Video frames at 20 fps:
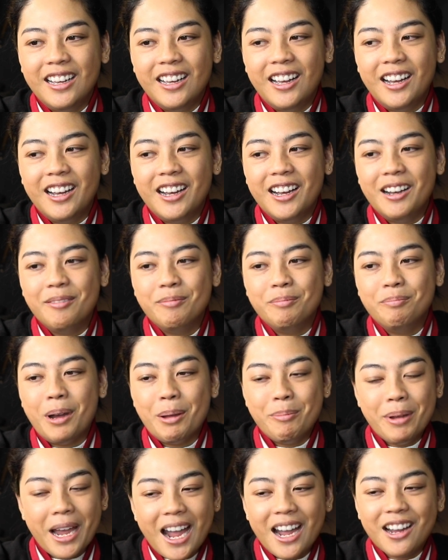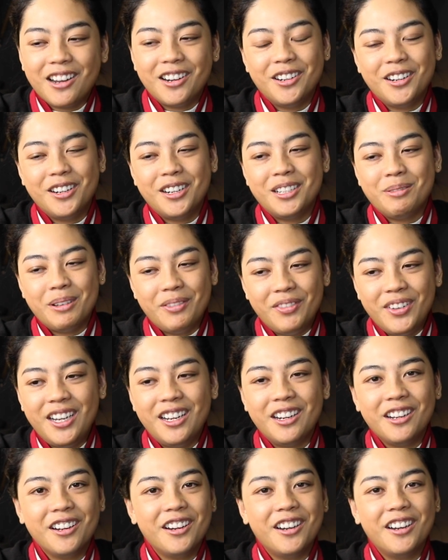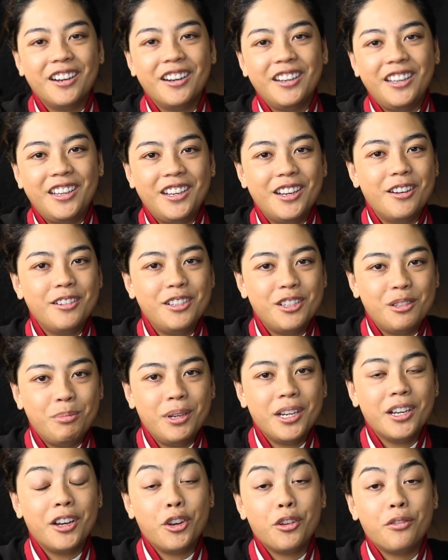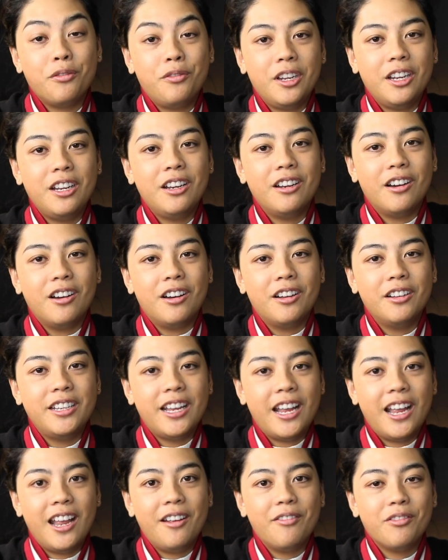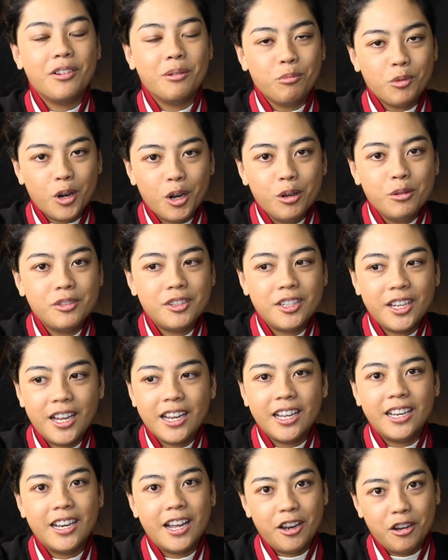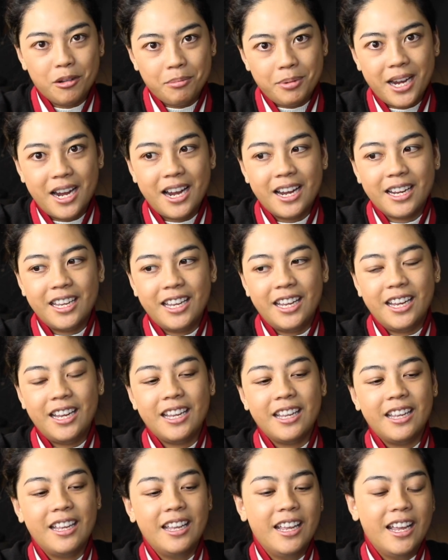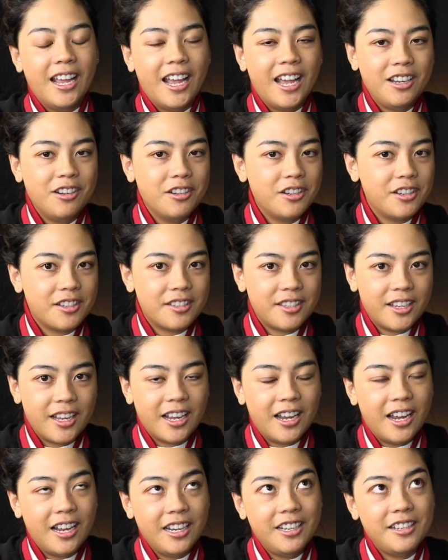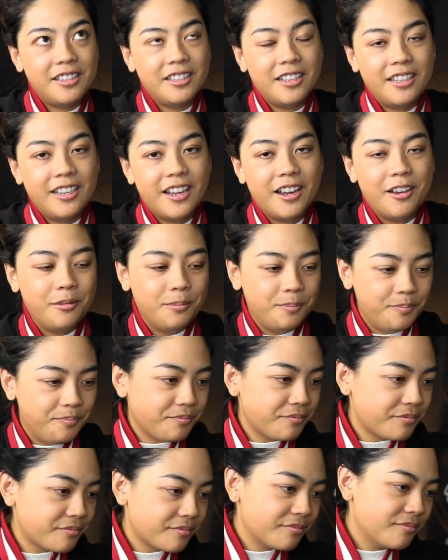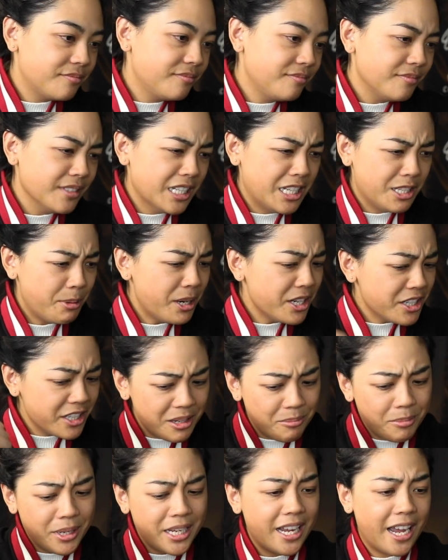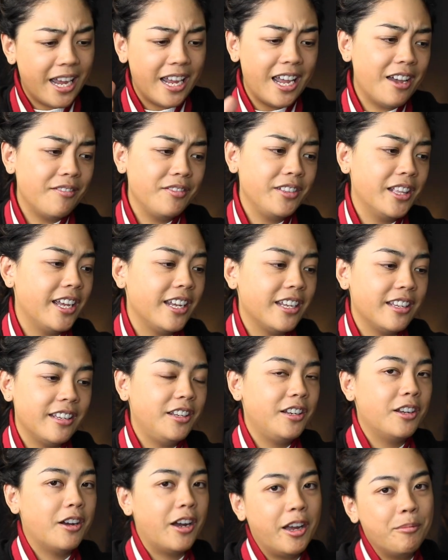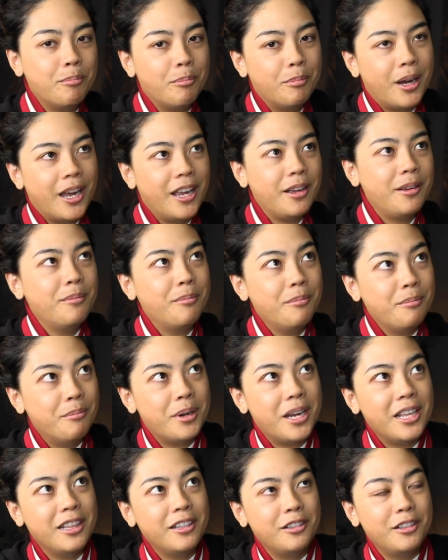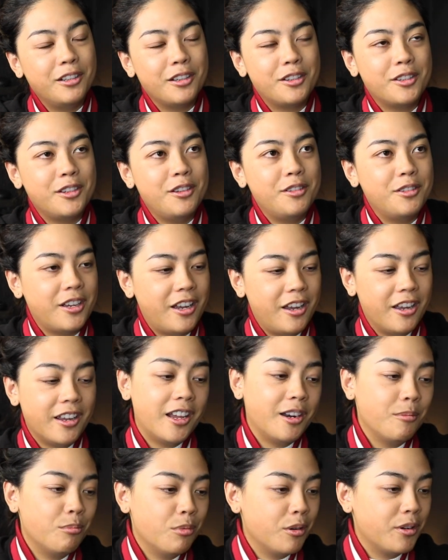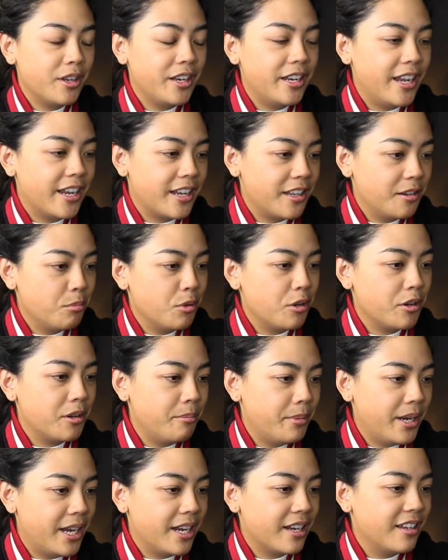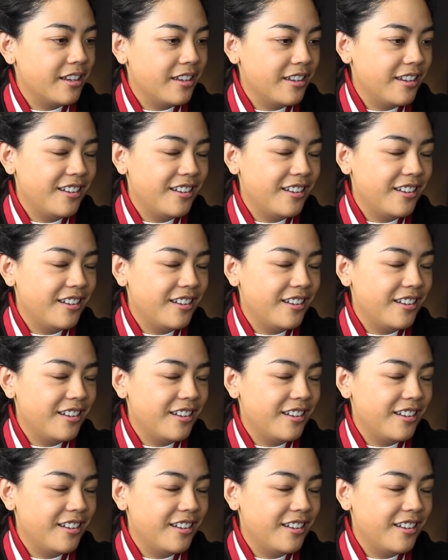my back hurts, my feet hurt, you know, just being on your feet all day from roasting, and now you're packing and you're just like, I need to sit down. Especially me, I have like, you know, my little excuse, I got a broken neck and a broken back,